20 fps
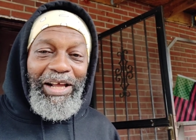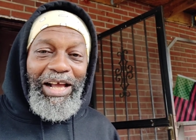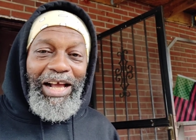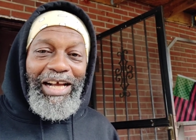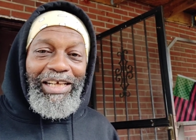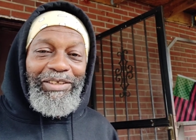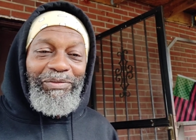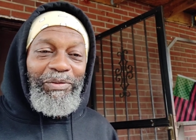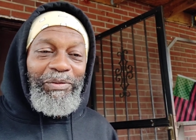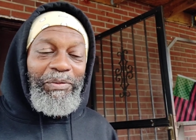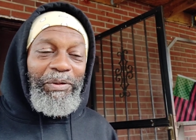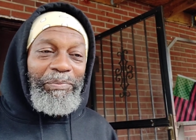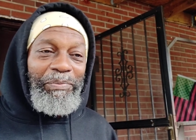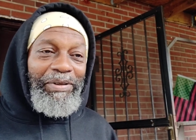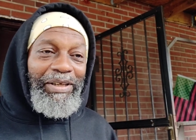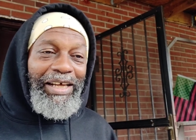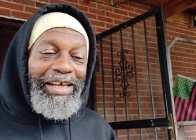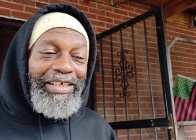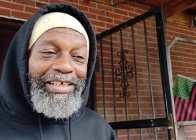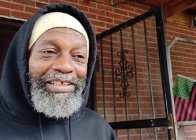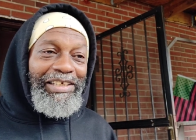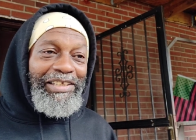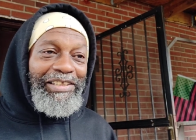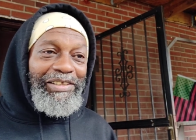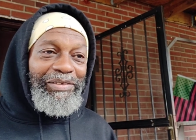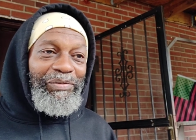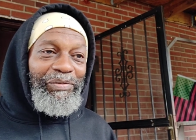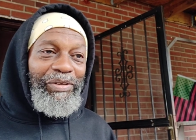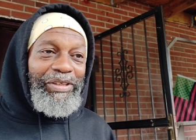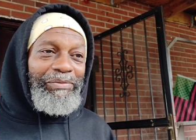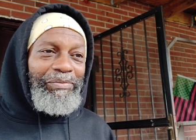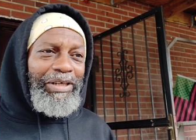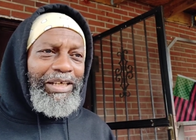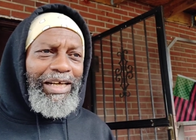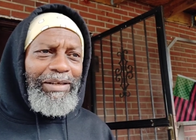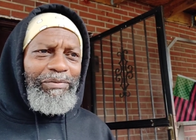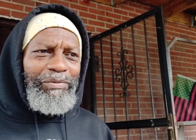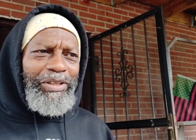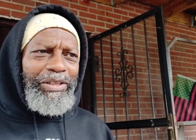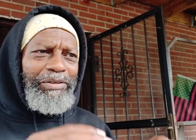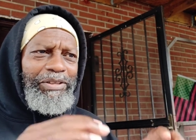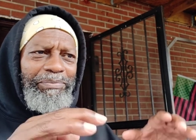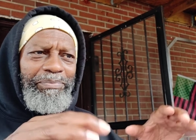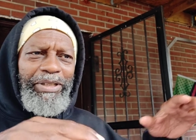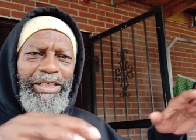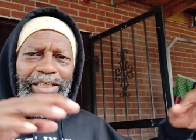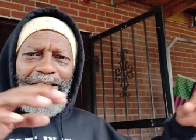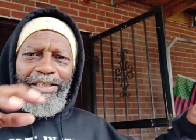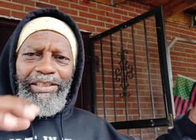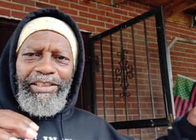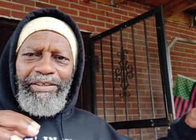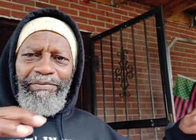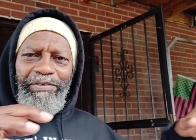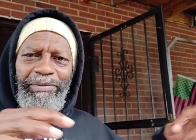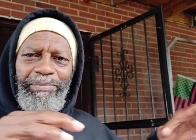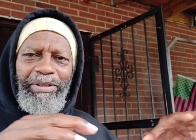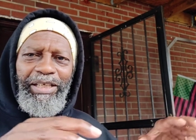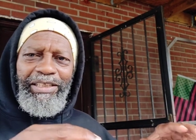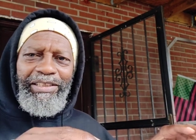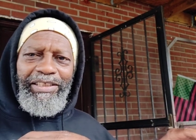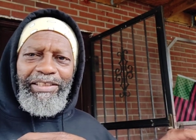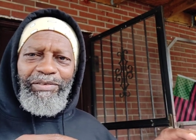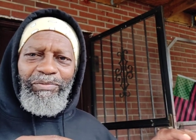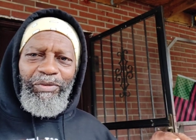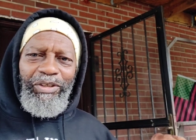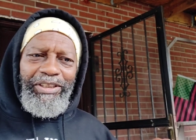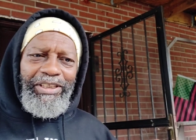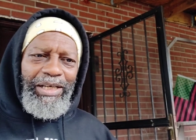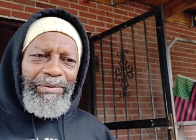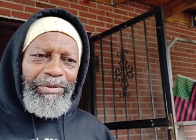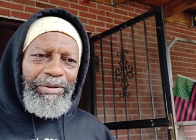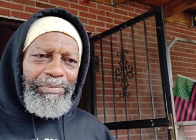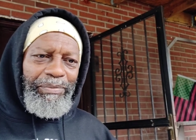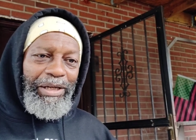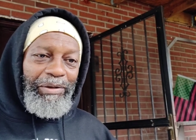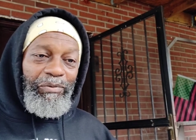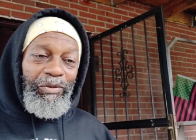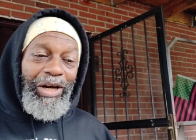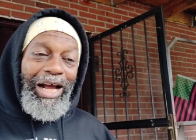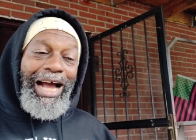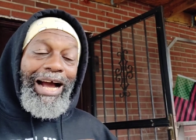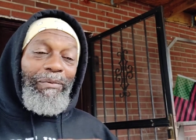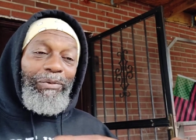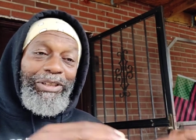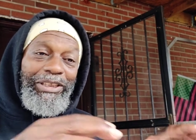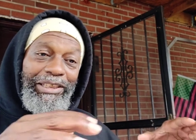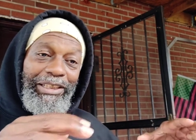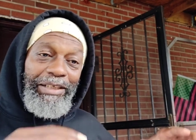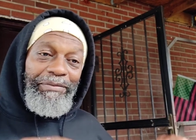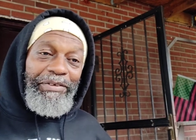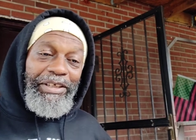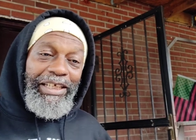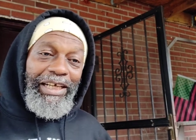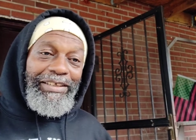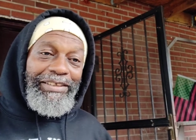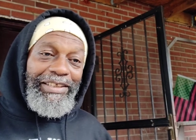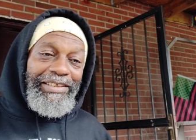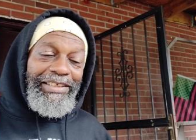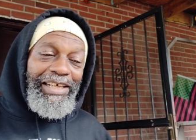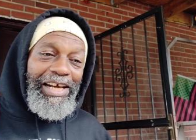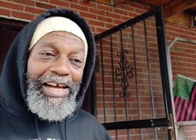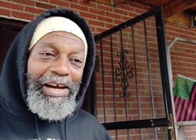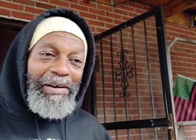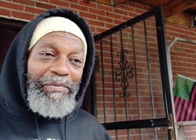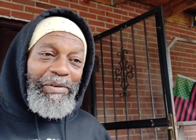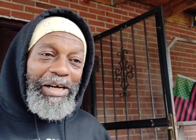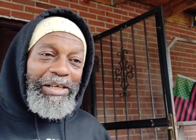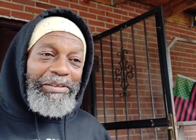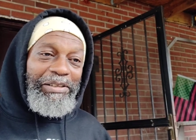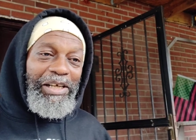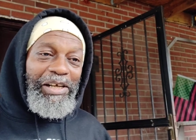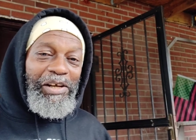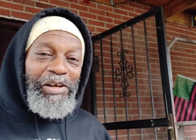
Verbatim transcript: as we were planning this, we, we had we was meeting at different places. One time we met where I was living at the time, right?